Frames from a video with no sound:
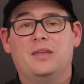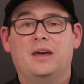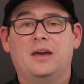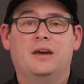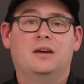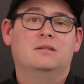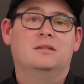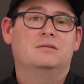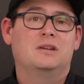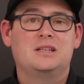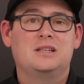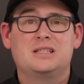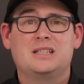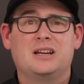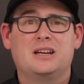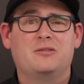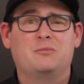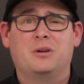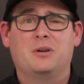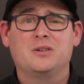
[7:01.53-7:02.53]
there
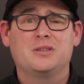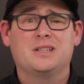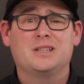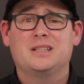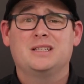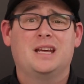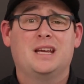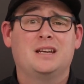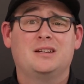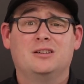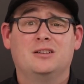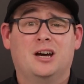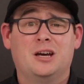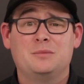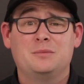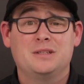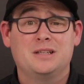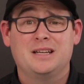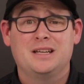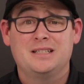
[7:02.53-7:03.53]
instead of posting 10
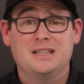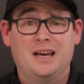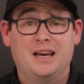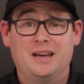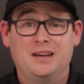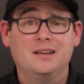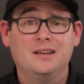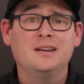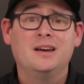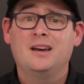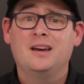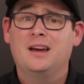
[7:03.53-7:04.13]
times in a day